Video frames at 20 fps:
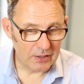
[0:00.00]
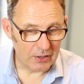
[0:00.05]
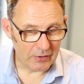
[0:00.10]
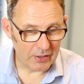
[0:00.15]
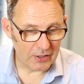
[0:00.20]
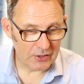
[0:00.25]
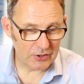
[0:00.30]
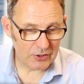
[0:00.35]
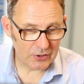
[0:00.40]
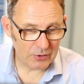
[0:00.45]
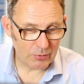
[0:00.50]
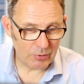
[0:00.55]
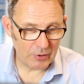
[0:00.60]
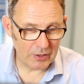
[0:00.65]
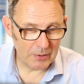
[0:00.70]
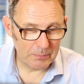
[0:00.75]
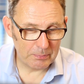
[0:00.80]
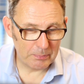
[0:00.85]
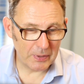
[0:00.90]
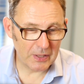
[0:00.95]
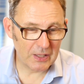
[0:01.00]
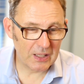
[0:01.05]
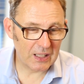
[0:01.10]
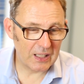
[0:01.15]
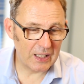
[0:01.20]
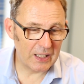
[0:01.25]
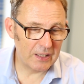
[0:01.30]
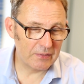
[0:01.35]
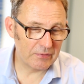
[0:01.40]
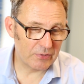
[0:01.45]
Now that's quite a big
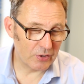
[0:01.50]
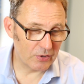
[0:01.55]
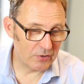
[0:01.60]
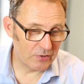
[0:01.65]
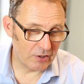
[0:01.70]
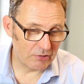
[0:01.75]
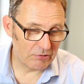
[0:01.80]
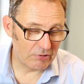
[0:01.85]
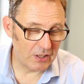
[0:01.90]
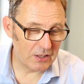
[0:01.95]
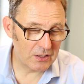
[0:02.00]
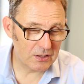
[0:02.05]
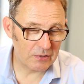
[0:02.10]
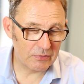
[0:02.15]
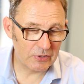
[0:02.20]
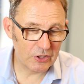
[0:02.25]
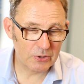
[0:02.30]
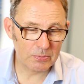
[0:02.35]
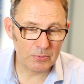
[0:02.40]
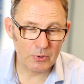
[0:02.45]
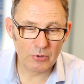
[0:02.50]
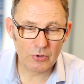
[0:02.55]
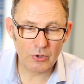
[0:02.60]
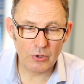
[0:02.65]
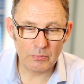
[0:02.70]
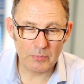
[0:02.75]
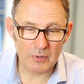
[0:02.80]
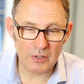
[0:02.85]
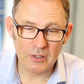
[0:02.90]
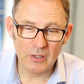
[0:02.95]
claim for a relatively small
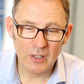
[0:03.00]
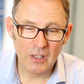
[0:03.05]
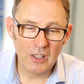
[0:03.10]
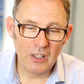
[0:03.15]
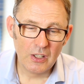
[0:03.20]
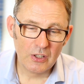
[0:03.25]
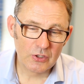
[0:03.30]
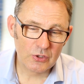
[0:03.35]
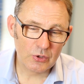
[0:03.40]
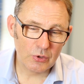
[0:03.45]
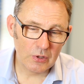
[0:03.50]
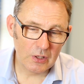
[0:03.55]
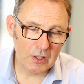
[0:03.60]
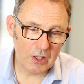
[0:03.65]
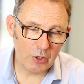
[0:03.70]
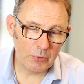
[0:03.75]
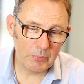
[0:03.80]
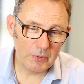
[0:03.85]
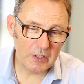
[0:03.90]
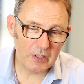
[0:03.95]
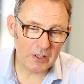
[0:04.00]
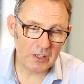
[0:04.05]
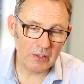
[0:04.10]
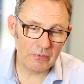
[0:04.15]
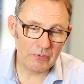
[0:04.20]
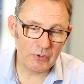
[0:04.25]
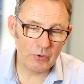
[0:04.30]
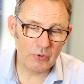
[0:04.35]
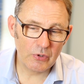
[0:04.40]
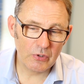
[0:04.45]
company, so allow me to
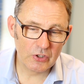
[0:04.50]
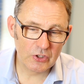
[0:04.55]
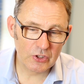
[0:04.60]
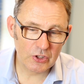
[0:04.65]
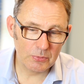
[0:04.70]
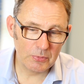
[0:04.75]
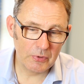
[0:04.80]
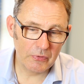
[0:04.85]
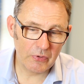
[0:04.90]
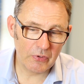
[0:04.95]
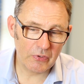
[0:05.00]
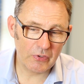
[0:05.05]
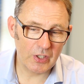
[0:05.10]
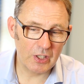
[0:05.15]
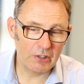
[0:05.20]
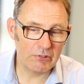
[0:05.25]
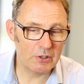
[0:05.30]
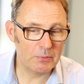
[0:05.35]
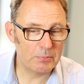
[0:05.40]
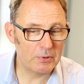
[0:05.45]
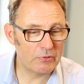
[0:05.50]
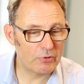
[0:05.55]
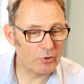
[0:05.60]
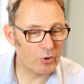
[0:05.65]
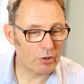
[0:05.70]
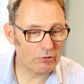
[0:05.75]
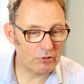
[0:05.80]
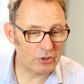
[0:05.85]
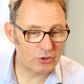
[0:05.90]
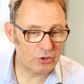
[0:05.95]
give you some of the theory
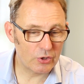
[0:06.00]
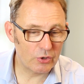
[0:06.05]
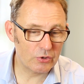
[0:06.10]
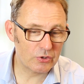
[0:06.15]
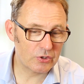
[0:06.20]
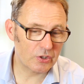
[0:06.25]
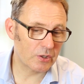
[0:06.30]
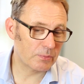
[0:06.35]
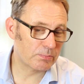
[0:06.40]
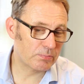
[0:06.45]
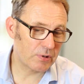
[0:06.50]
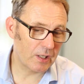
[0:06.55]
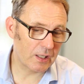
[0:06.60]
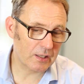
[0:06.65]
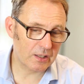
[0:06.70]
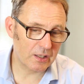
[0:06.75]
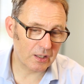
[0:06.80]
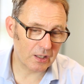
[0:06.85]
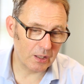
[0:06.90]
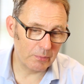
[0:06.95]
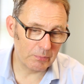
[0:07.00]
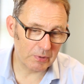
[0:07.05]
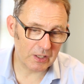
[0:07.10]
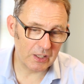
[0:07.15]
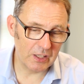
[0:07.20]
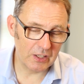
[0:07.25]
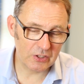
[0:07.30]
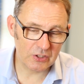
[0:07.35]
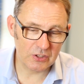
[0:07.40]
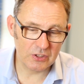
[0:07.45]
before I return to the practical
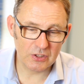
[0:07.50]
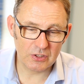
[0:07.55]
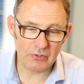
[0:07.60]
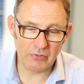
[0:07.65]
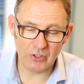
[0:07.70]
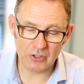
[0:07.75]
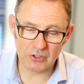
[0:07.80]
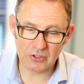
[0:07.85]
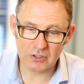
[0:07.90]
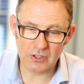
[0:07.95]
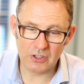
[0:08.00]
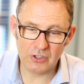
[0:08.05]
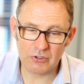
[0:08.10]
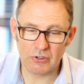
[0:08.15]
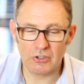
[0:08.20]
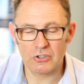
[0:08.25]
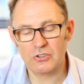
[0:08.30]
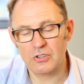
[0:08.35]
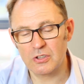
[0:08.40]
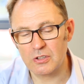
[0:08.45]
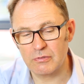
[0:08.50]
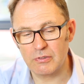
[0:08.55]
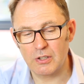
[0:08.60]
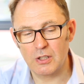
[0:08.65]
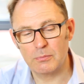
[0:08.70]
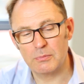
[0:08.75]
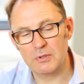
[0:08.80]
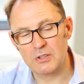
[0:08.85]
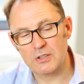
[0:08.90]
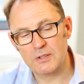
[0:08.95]
implications of this interesting
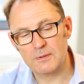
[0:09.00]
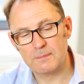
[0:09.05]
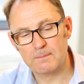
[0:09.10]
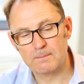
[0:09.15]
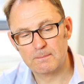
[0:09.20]
development.